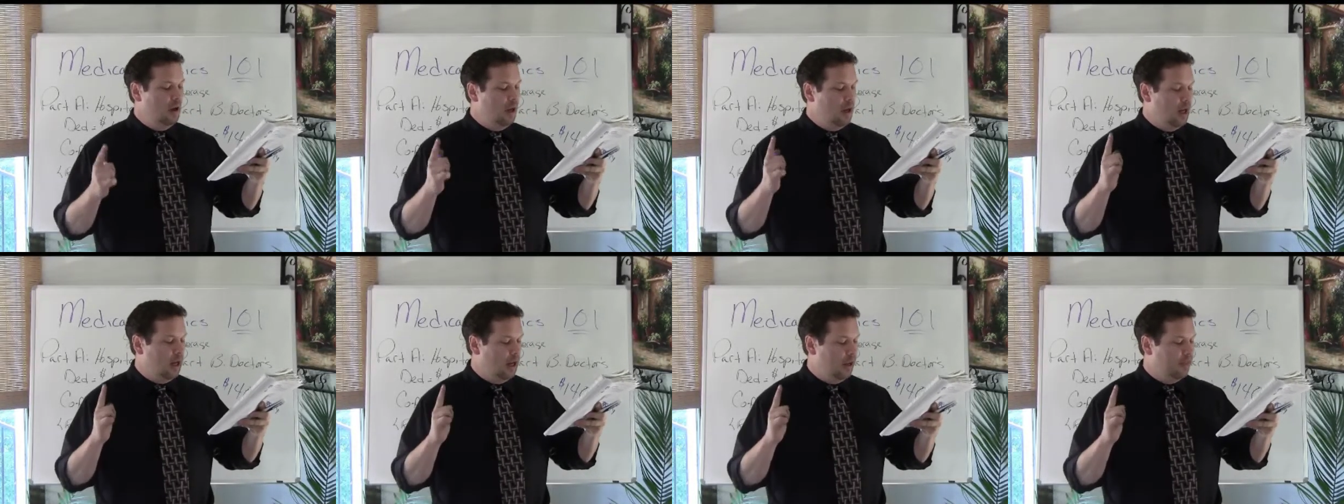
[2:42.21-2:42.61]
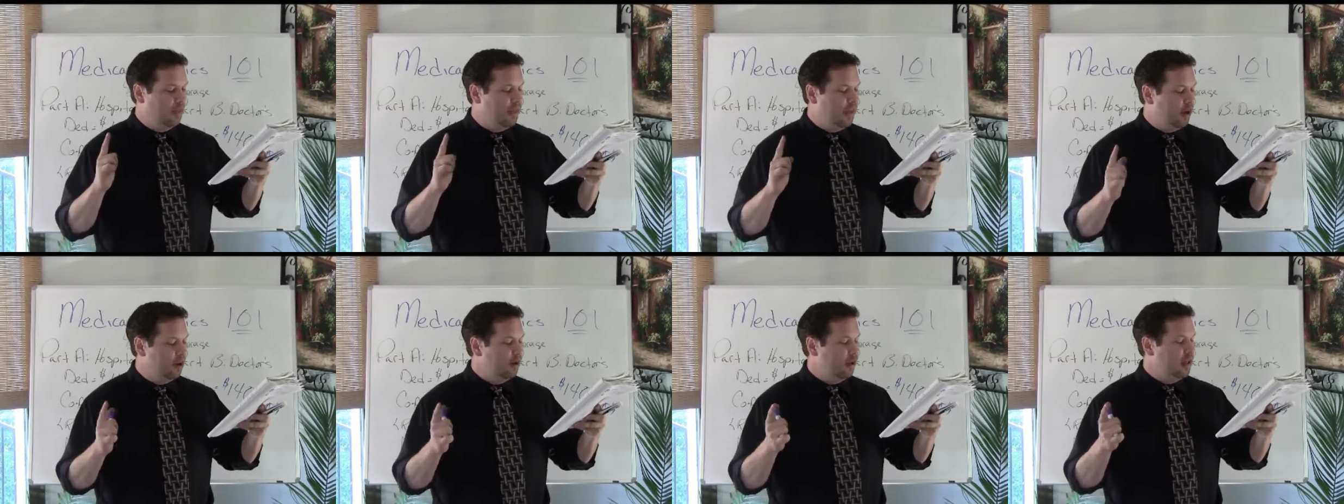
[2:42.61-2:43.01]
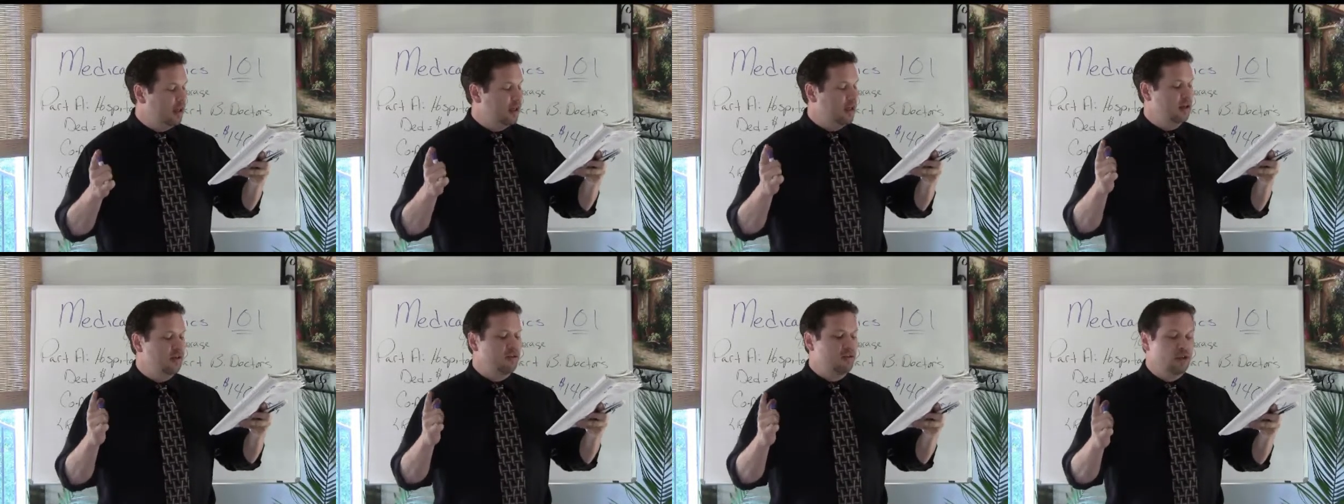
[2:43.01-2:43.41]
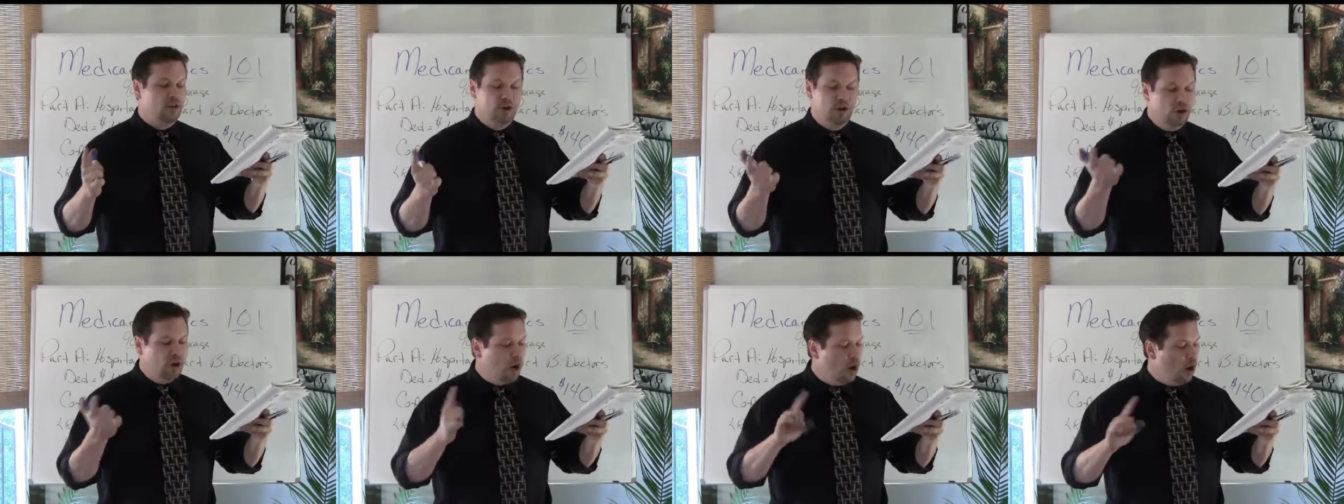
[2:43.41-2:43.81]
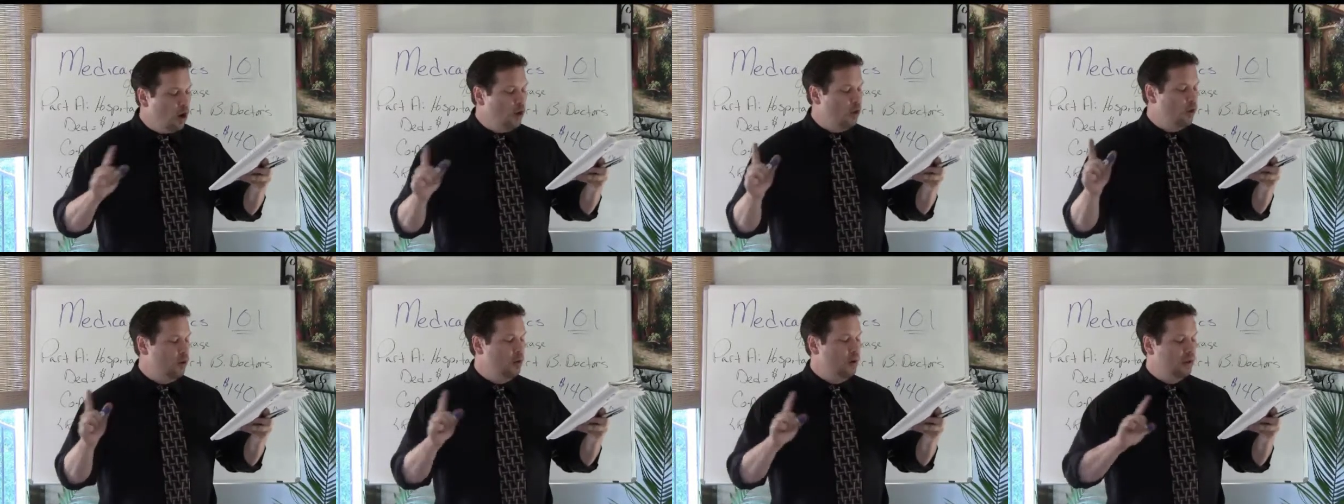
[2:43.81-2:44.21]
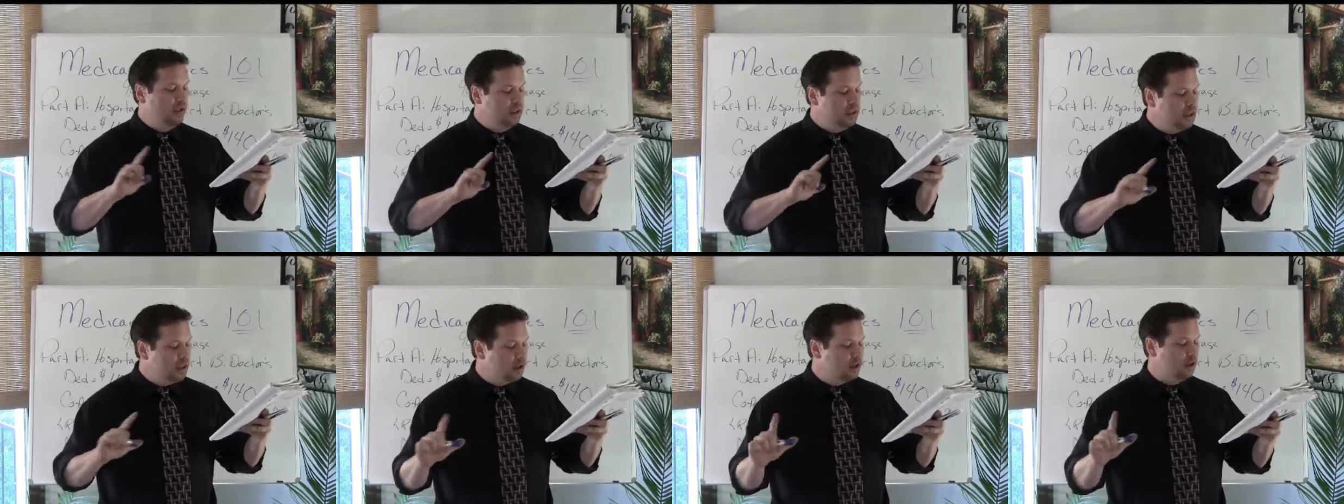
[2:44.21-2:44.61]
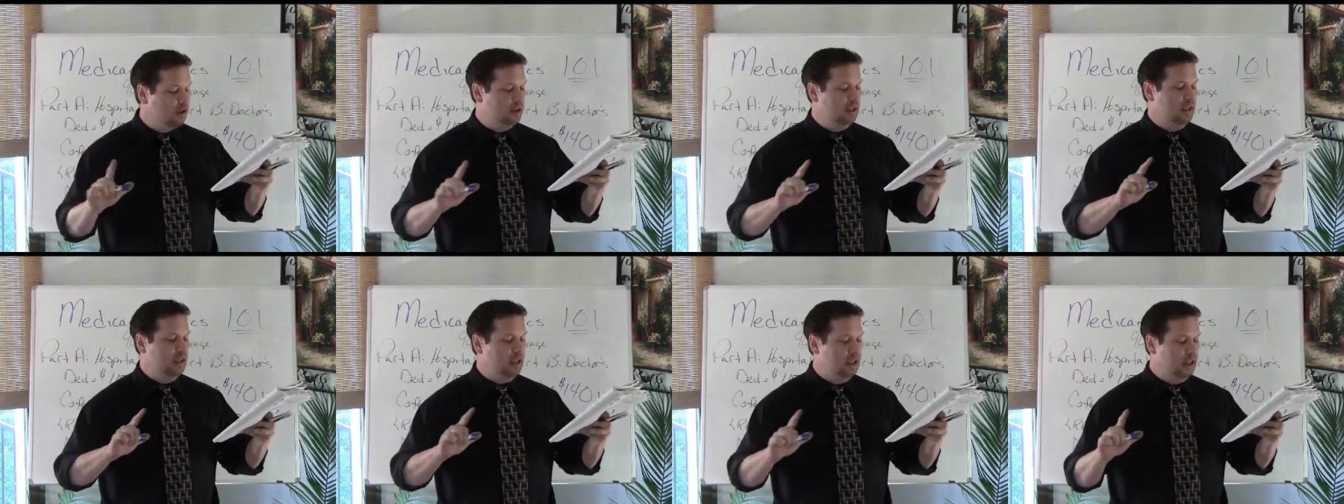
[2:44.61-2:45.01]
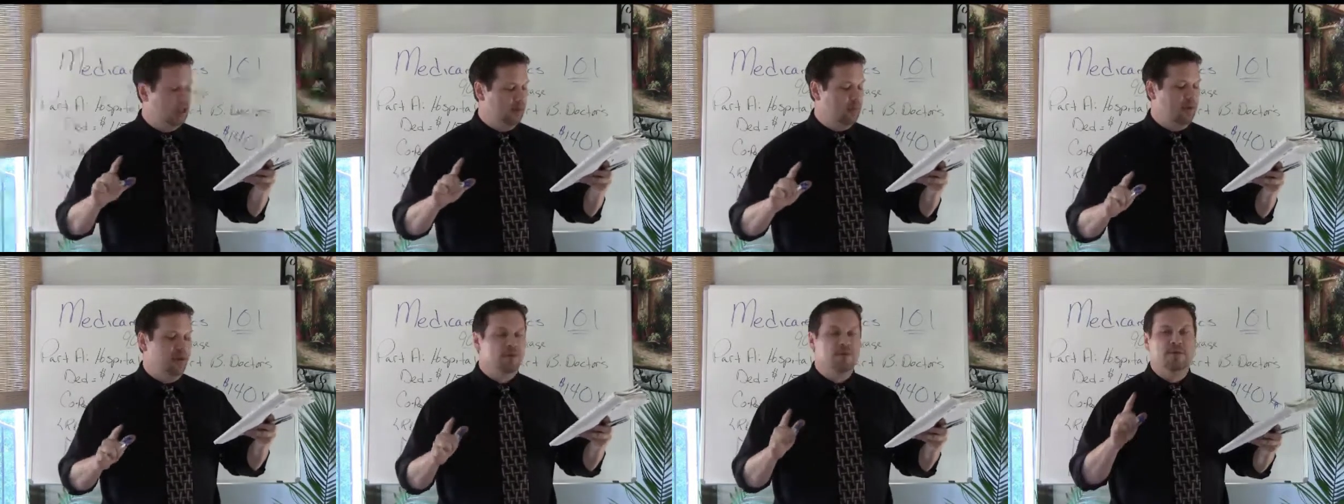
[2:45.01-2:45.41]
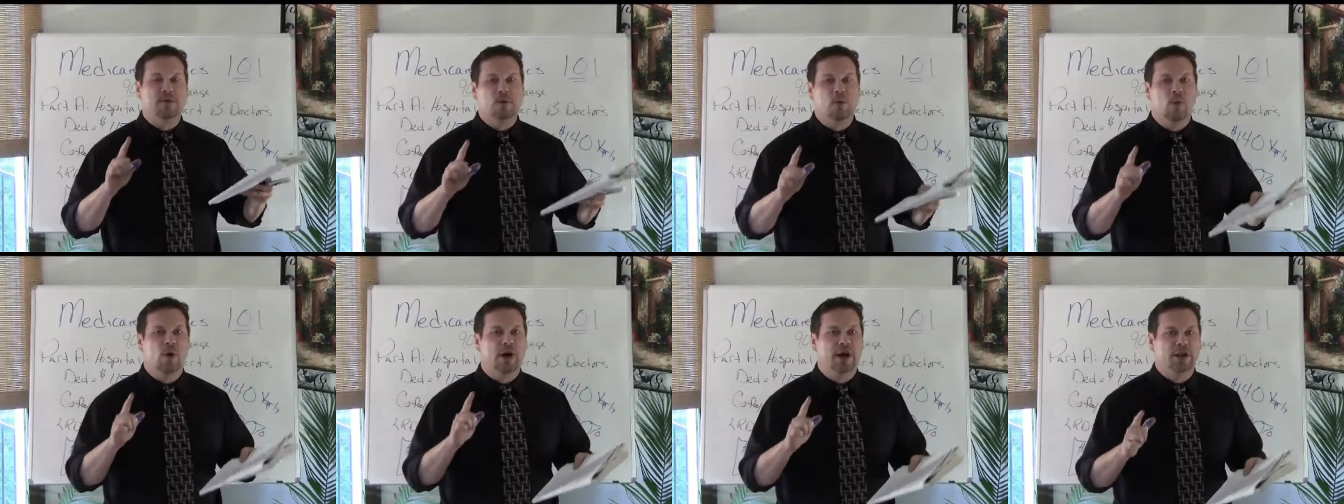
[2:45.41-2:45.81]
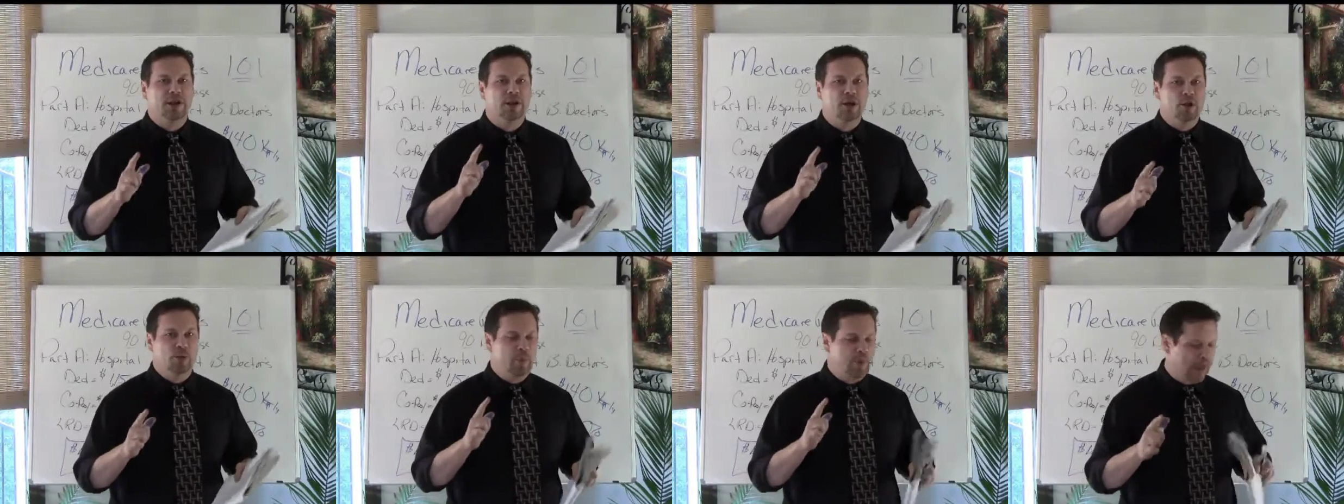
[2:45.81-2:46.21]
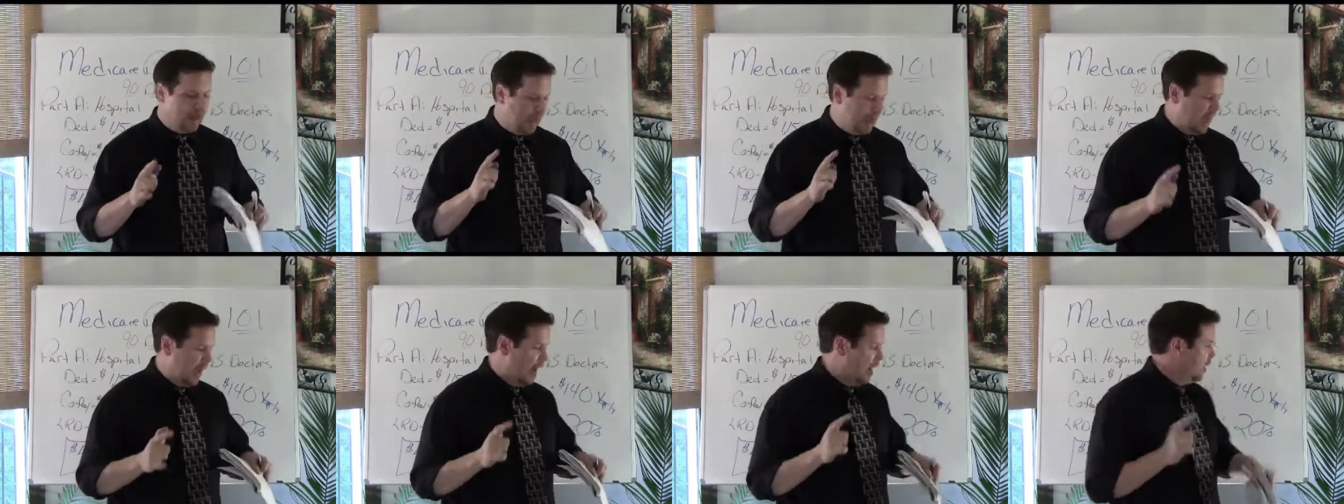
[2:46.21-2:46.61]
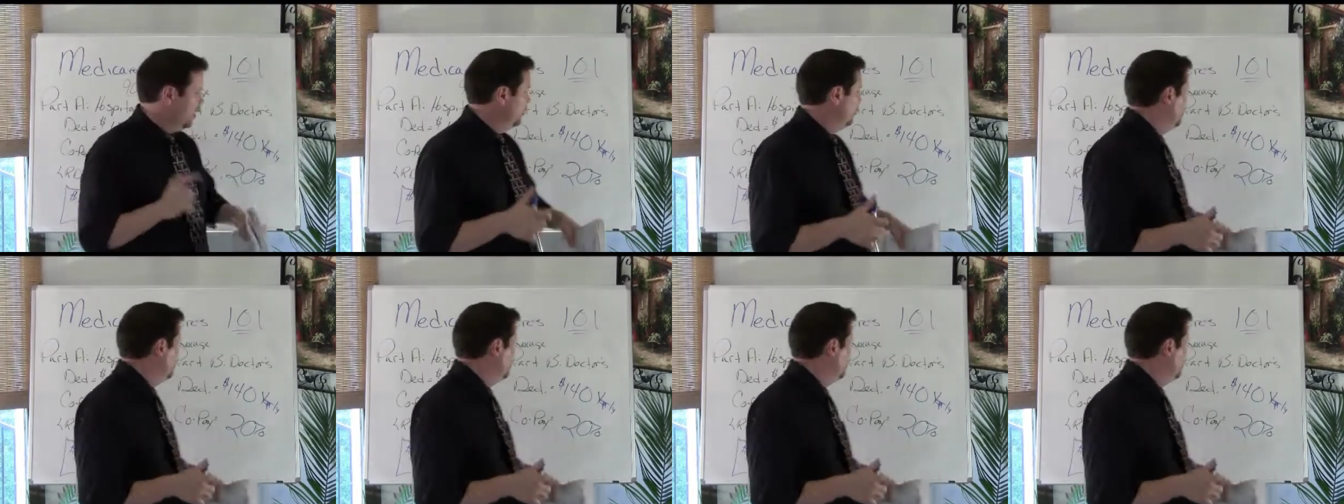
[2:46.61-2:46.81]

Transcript: There is no yearly limit for what you pay out